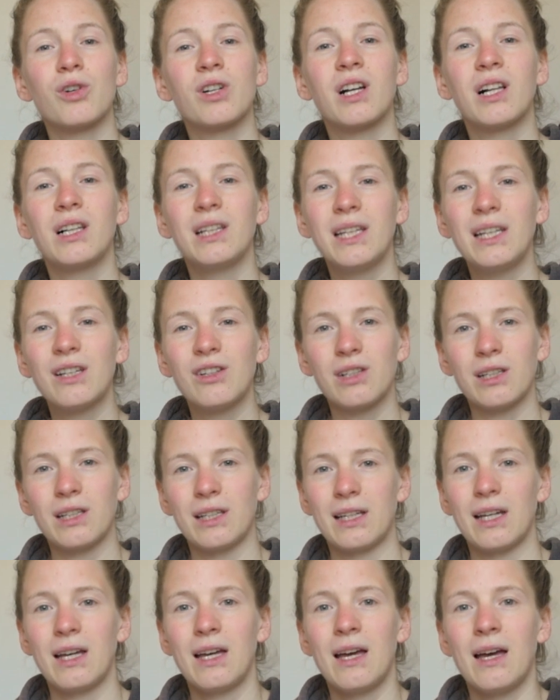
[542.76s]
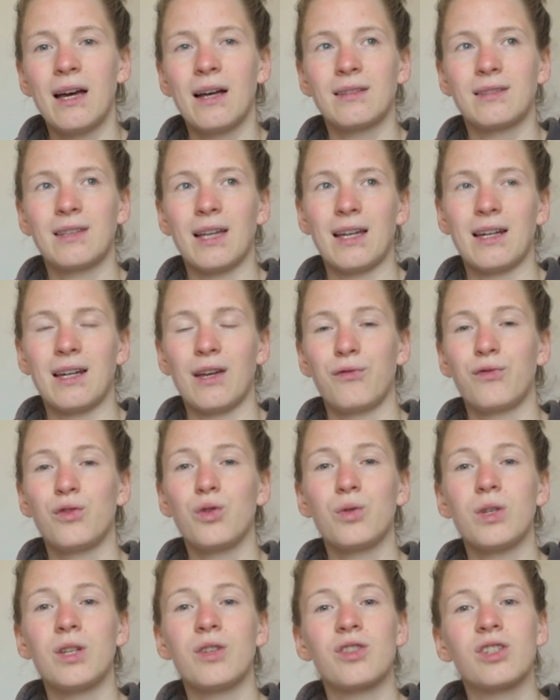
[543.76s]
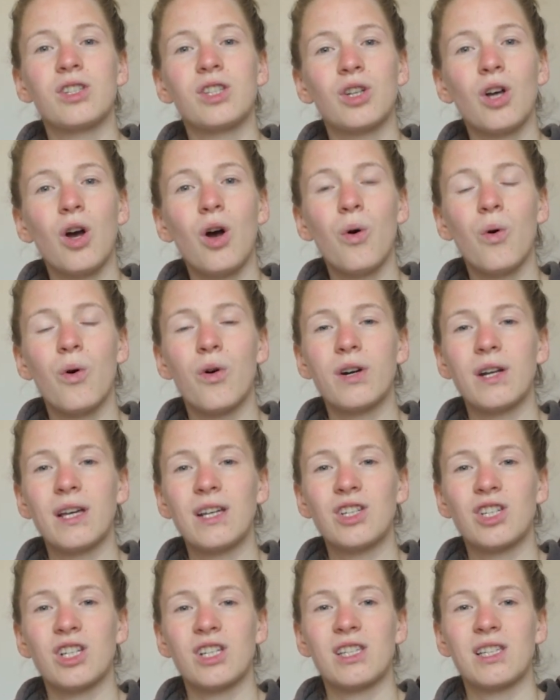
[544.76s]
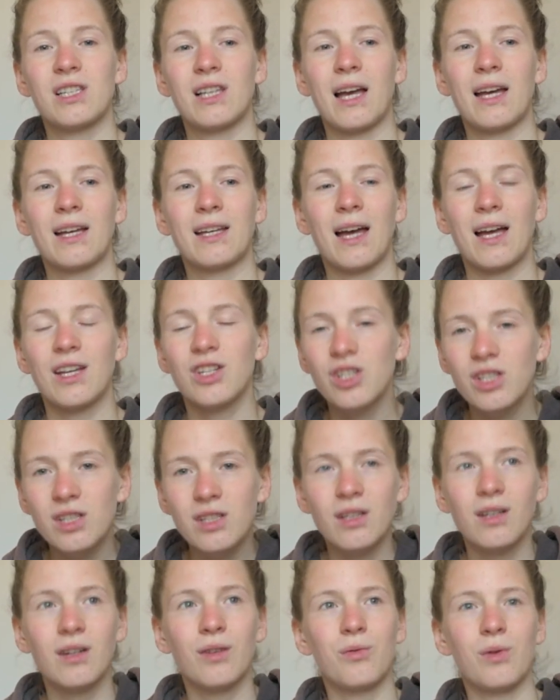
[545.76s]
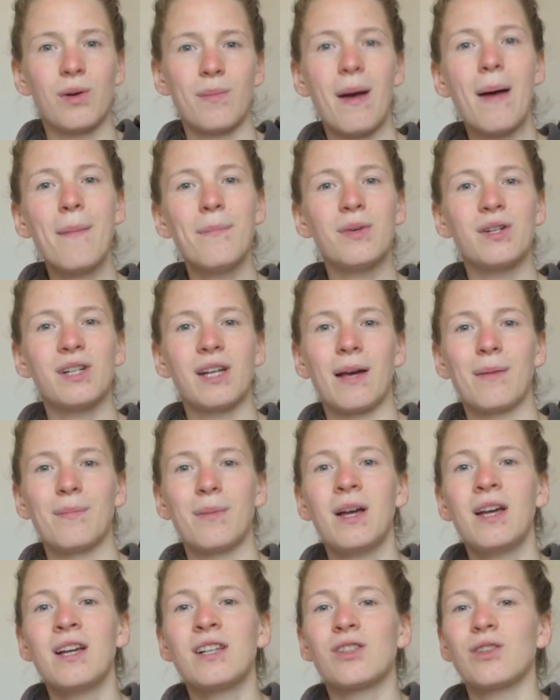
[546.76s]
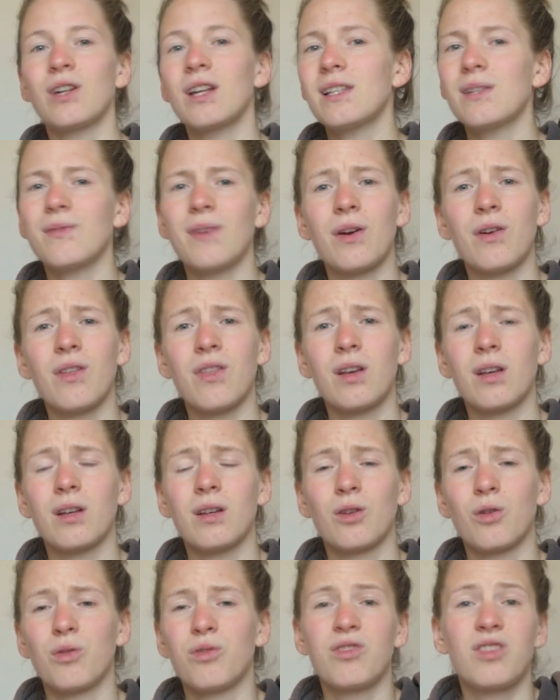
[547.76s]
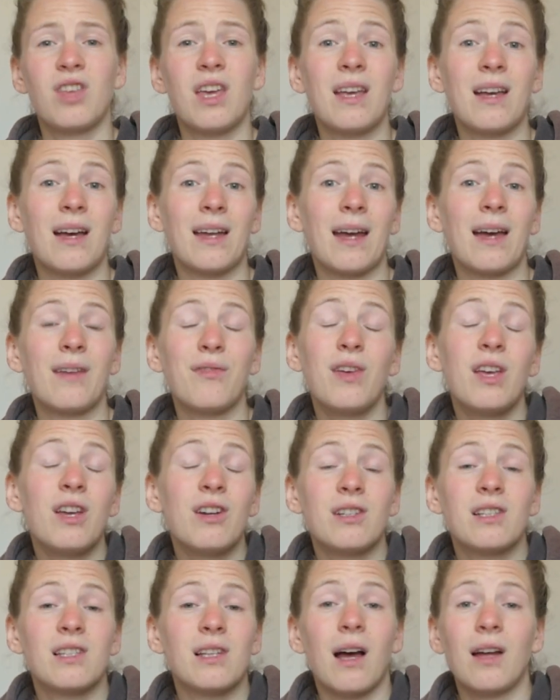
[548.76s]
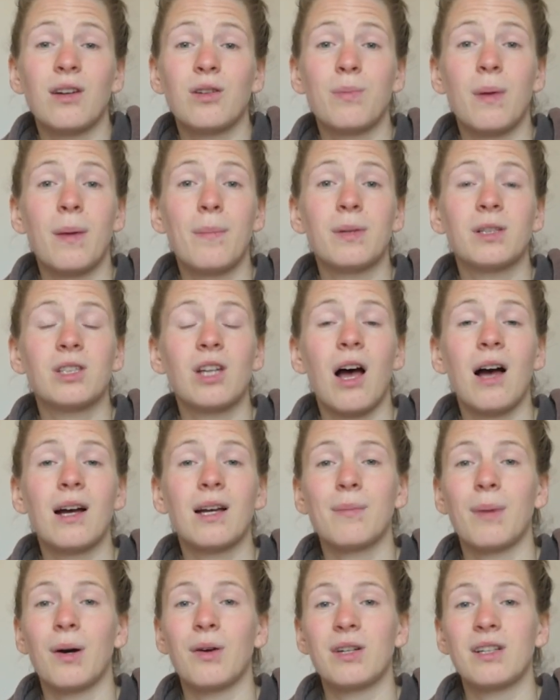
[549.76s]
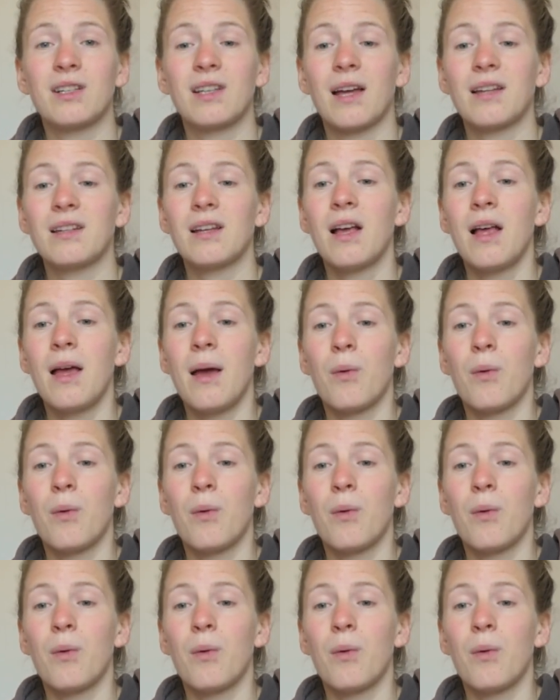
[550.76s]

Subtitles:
clearly than a few years ago, or they just like, I just remember them. So that's a very good thing, and I've heard other people talk about it, that